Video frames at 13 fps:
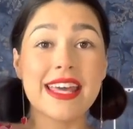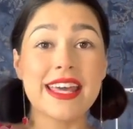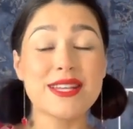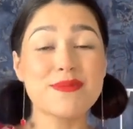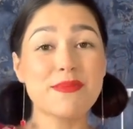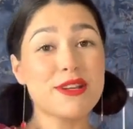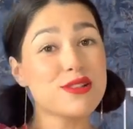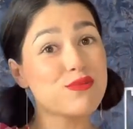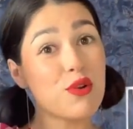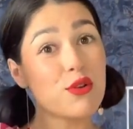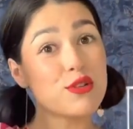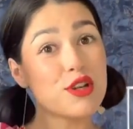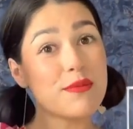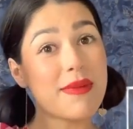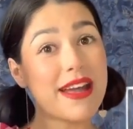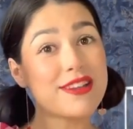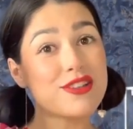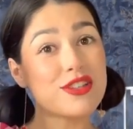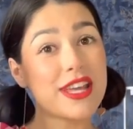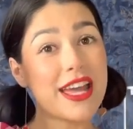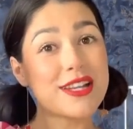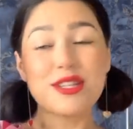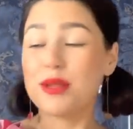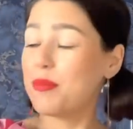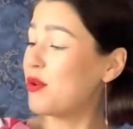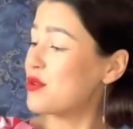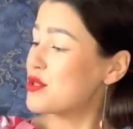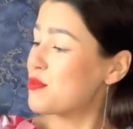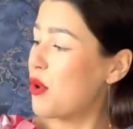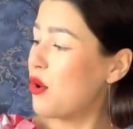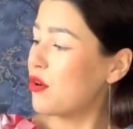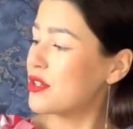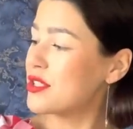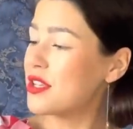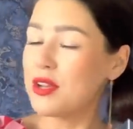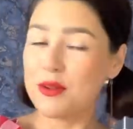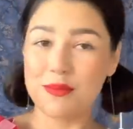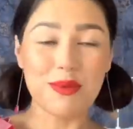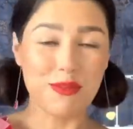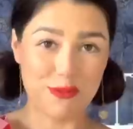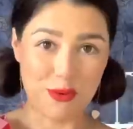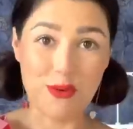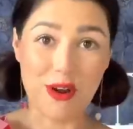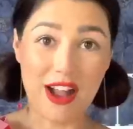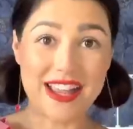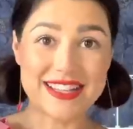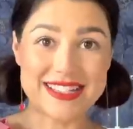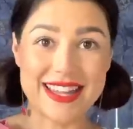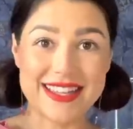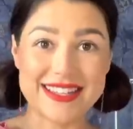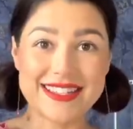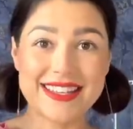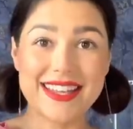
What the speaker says: it's because Roger managed to get to the postbox before I did